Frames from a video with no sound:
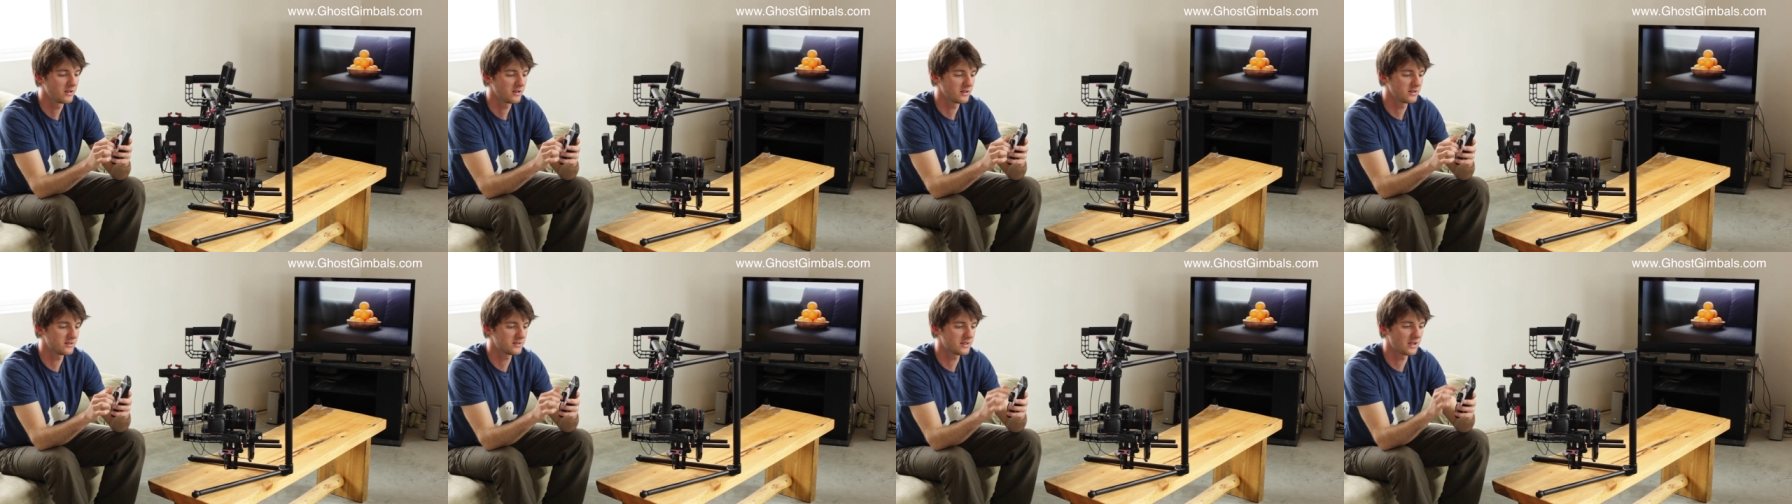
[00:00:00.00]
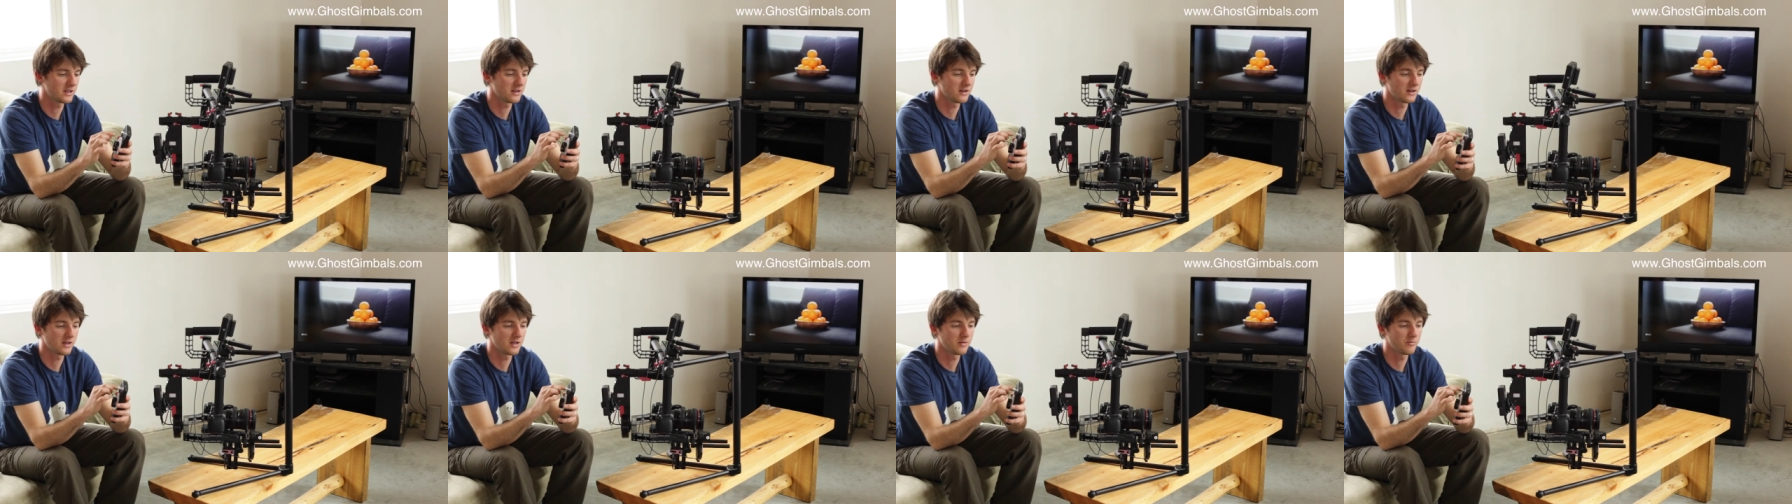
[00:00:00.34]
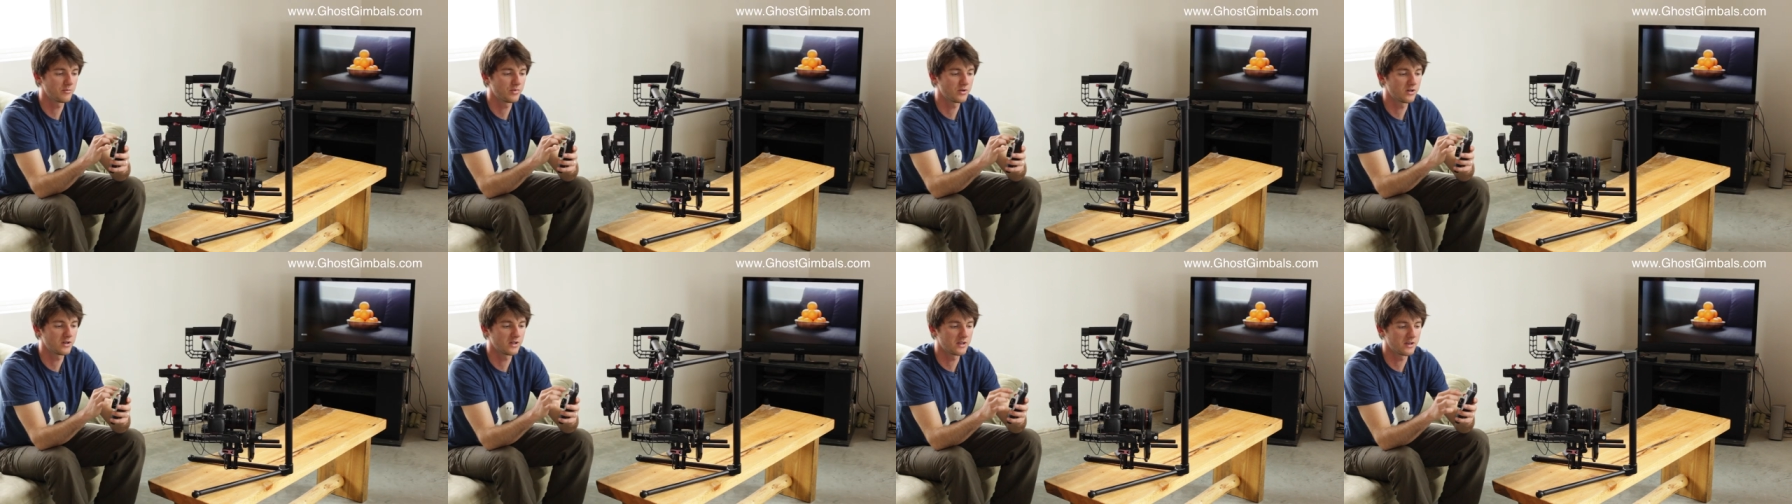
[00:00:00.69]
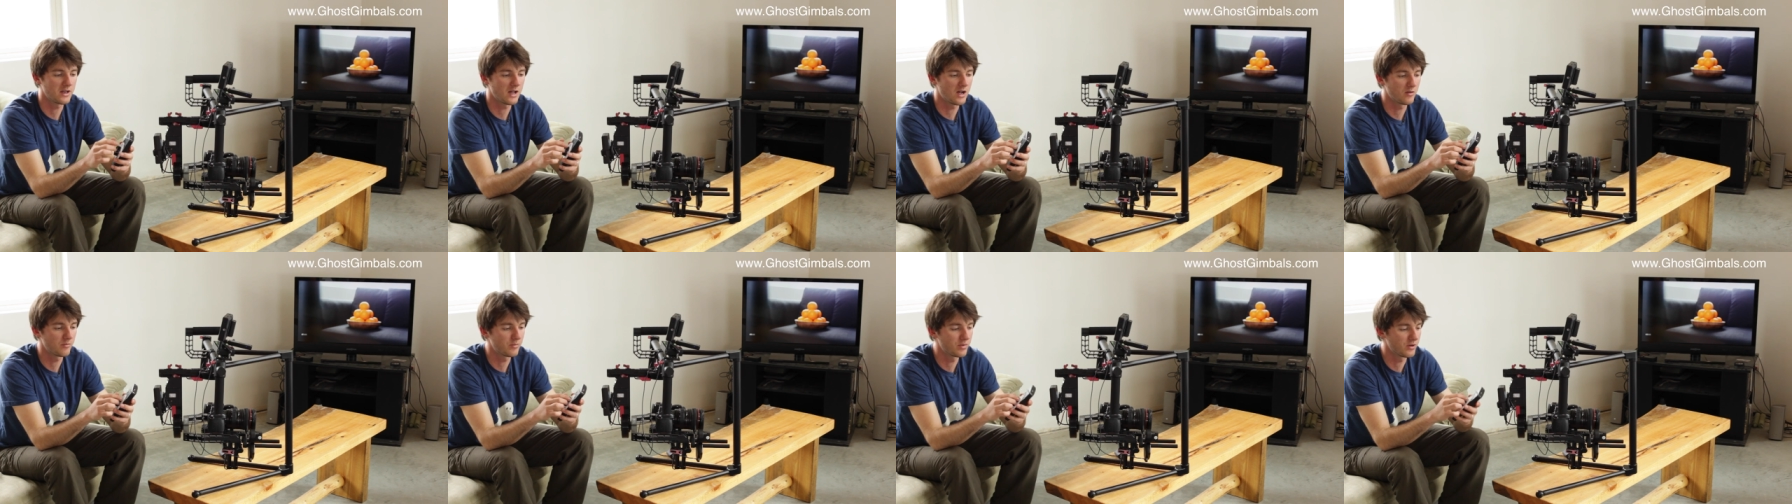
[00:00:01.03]
You set your input
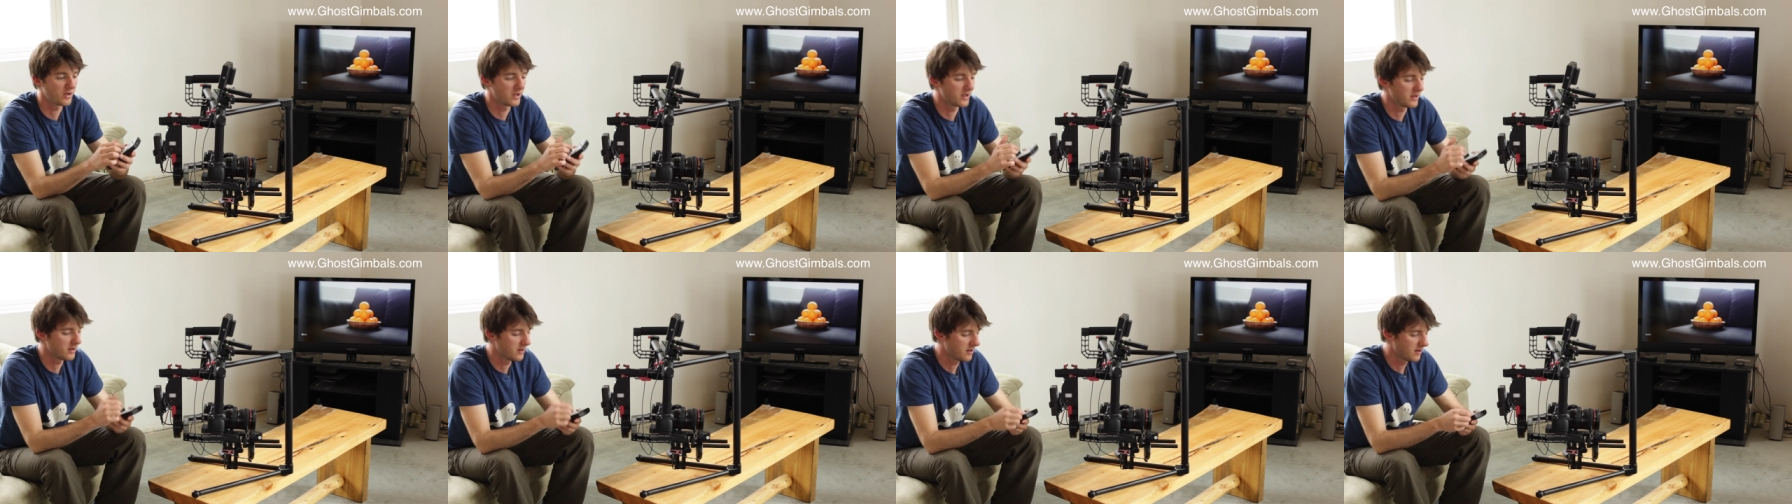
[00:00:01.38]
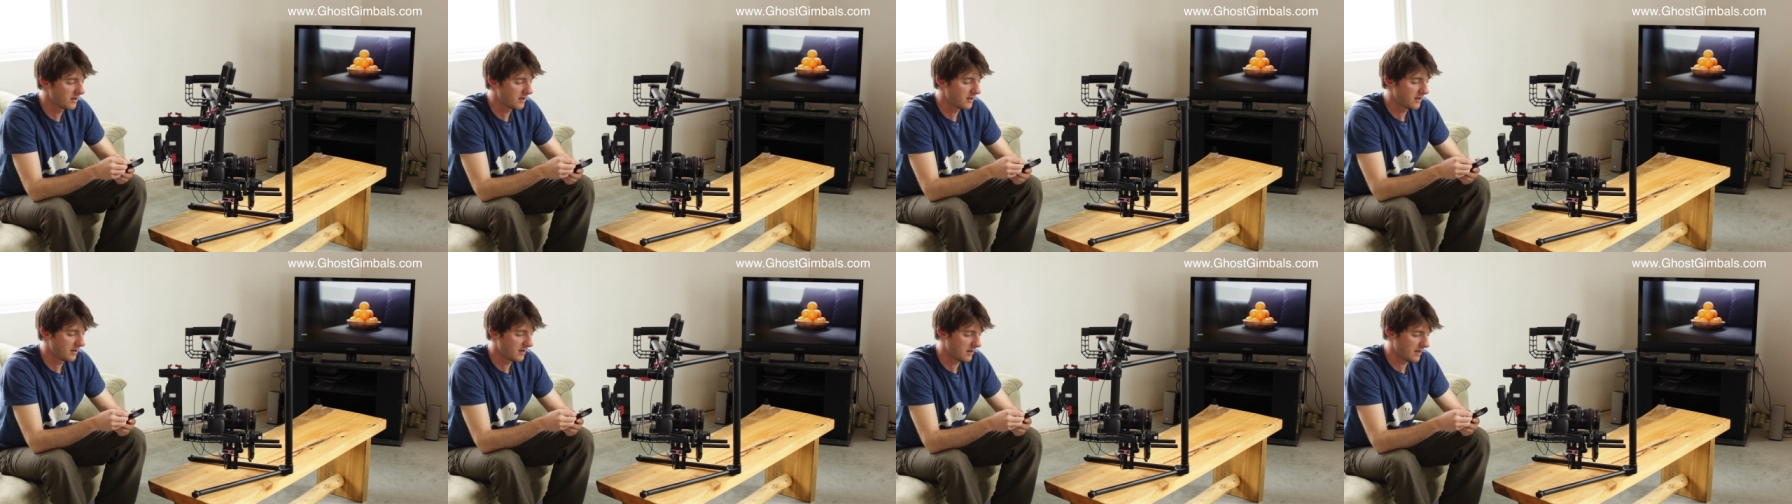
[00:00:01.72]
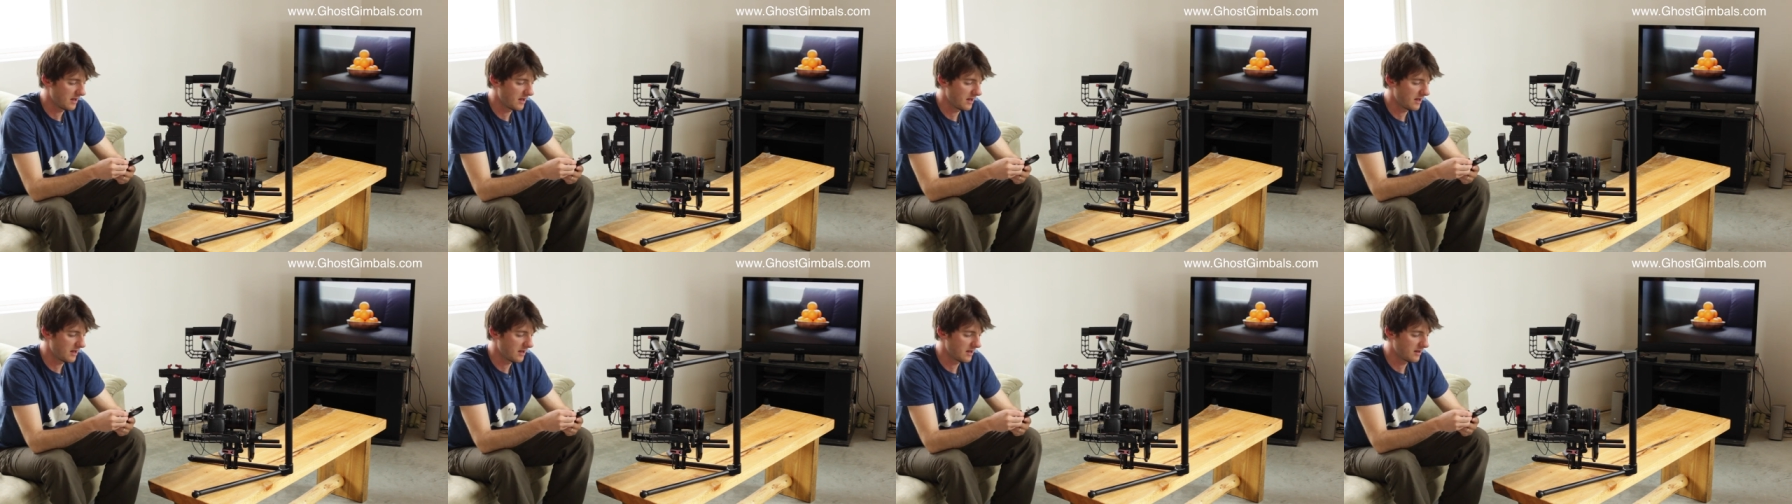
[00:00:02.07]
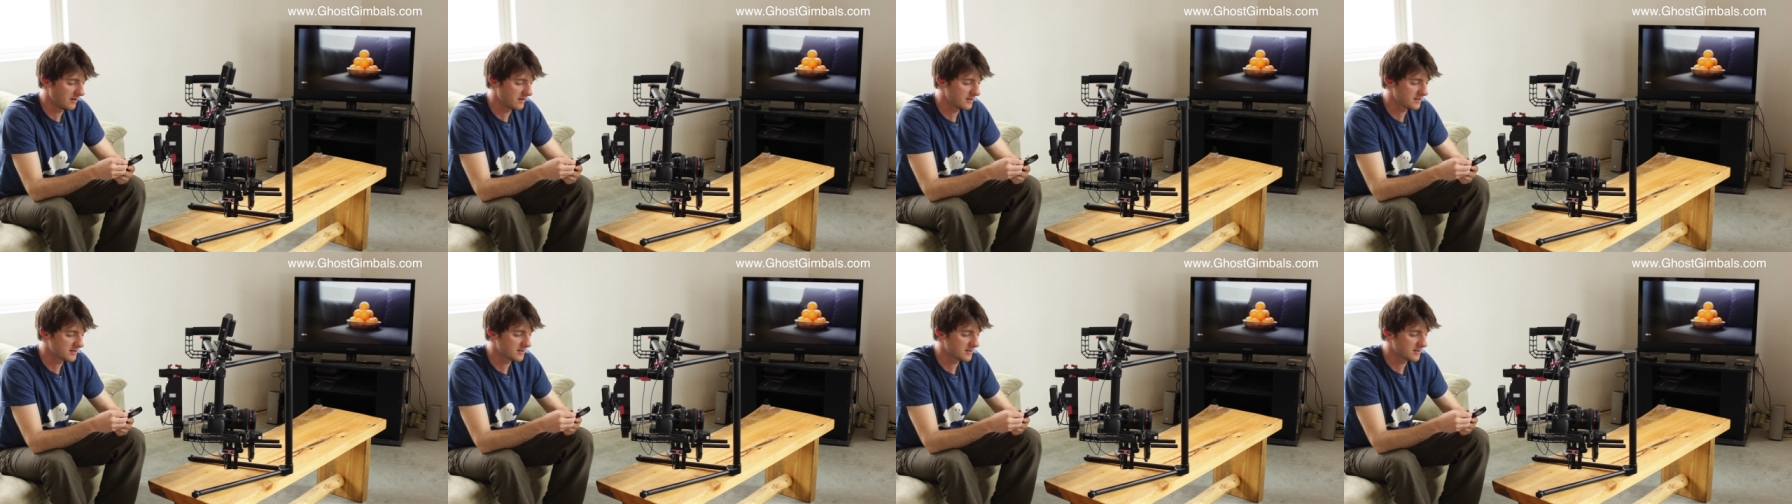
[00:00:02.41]
and output, and